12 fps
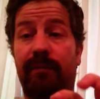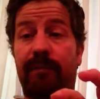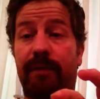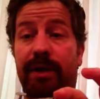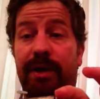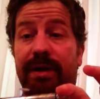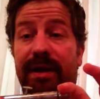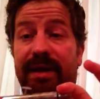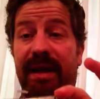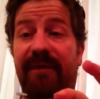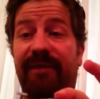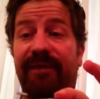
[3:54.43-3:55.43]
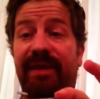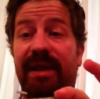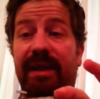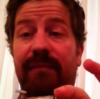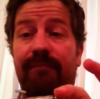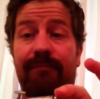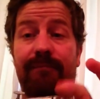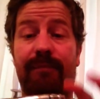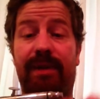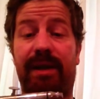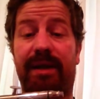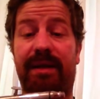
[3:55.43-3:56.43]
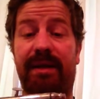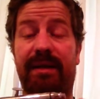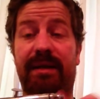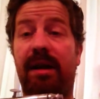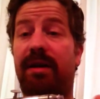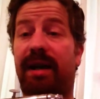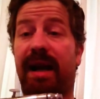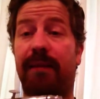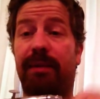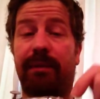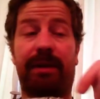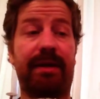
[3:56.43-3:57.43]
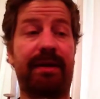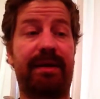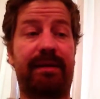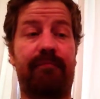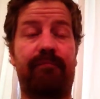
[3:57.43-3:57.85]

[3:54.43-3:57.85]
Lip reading: which is a siphon feed, because it's called a hybrid because